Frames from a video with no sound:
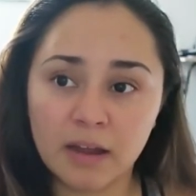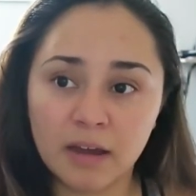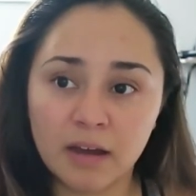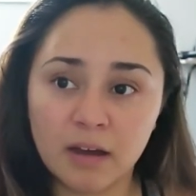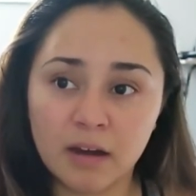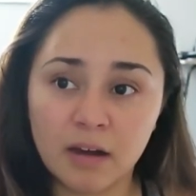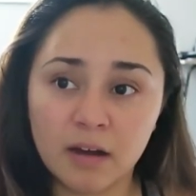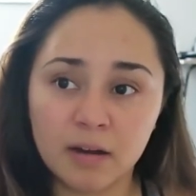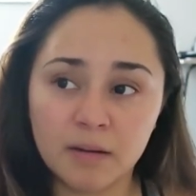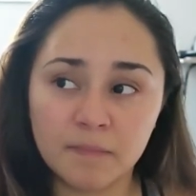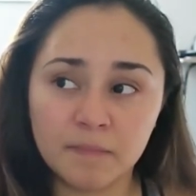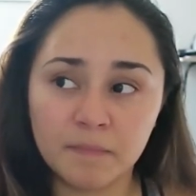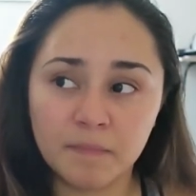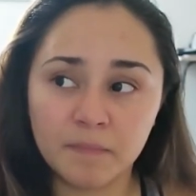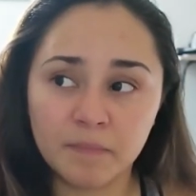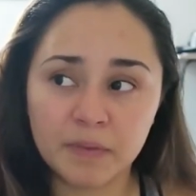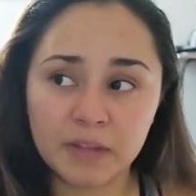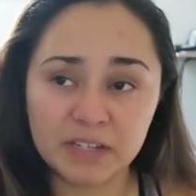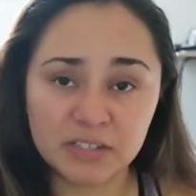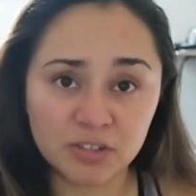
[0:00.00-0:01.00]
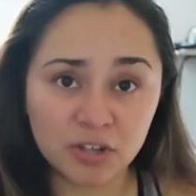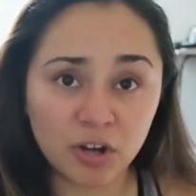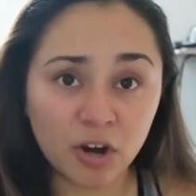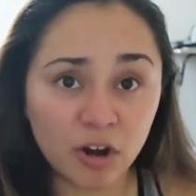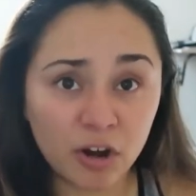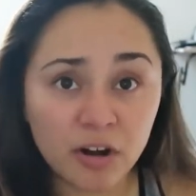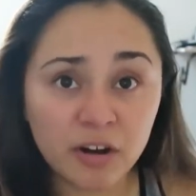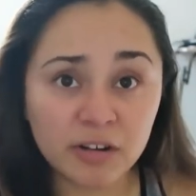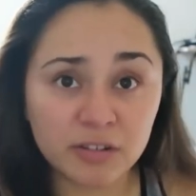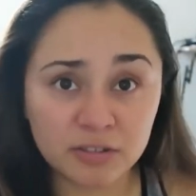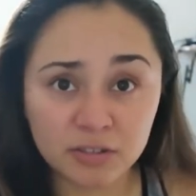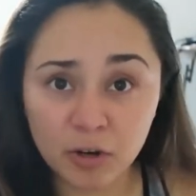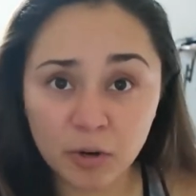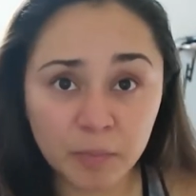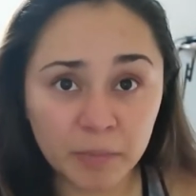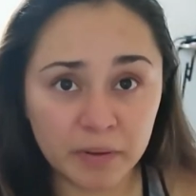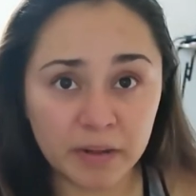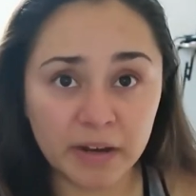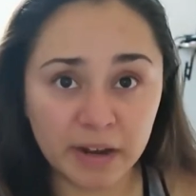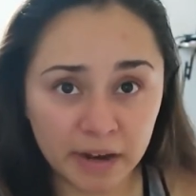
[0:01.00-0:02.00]
Um, it's hard to
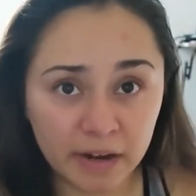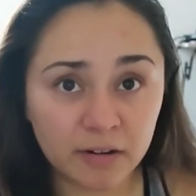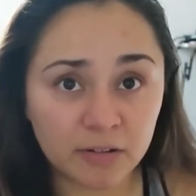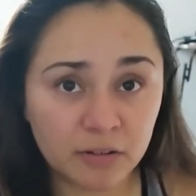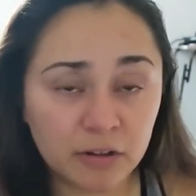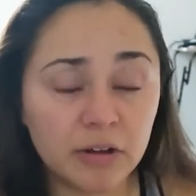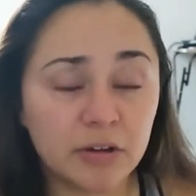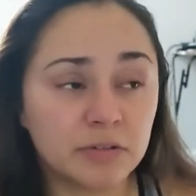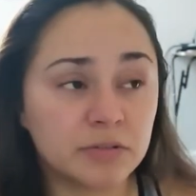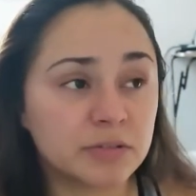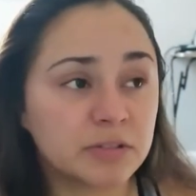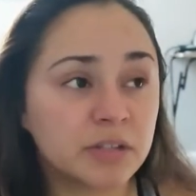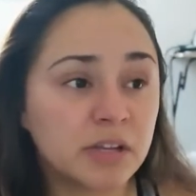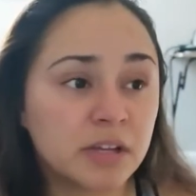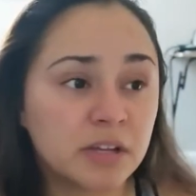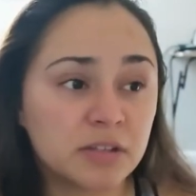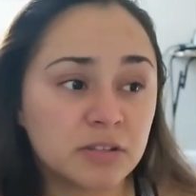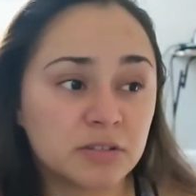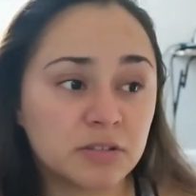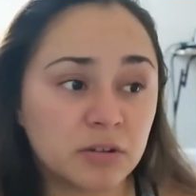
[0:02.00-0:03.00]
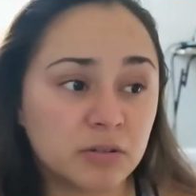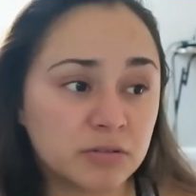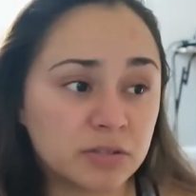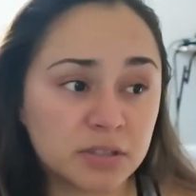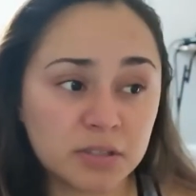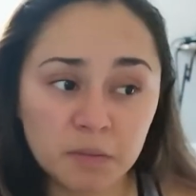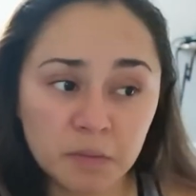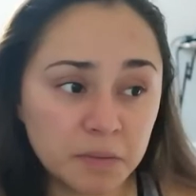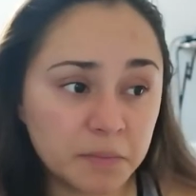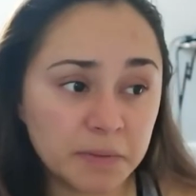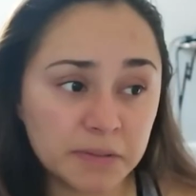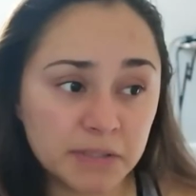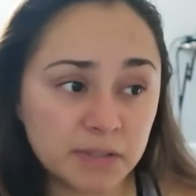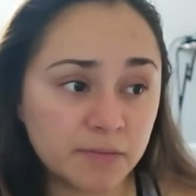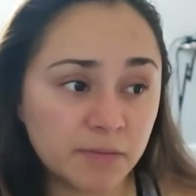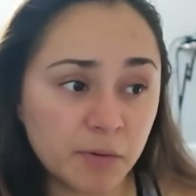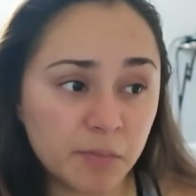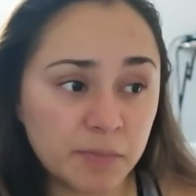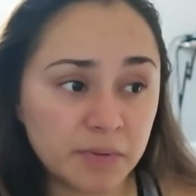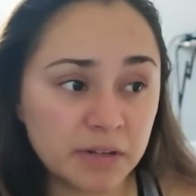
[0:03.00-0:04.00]
open and close. So someone must have
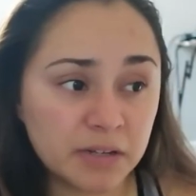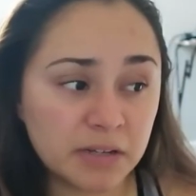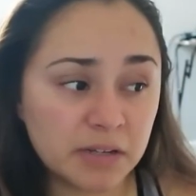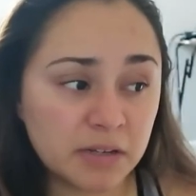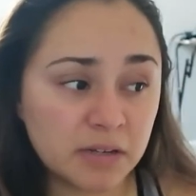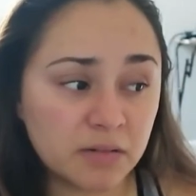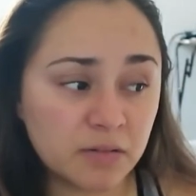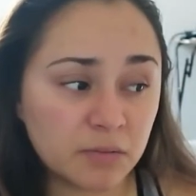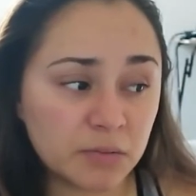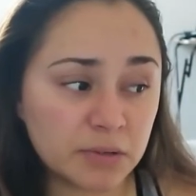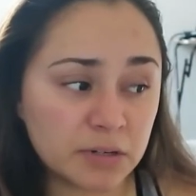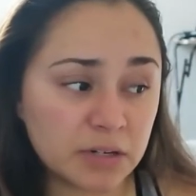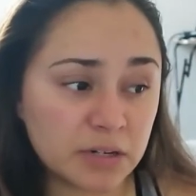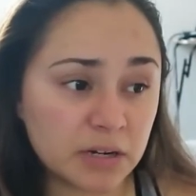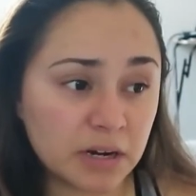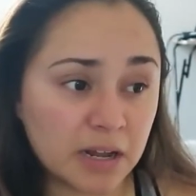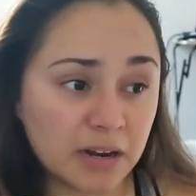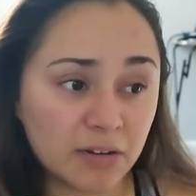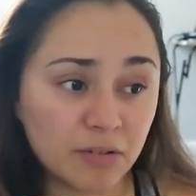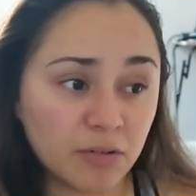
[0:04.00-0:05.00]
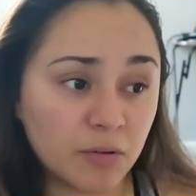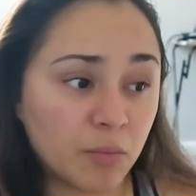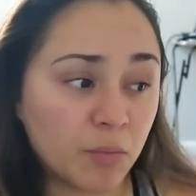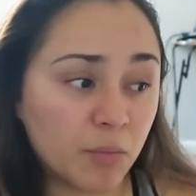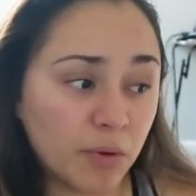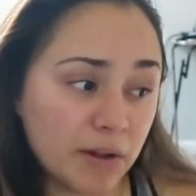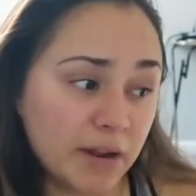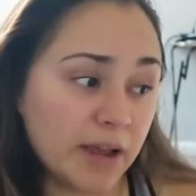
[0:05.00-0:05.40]
opened it or I don't know what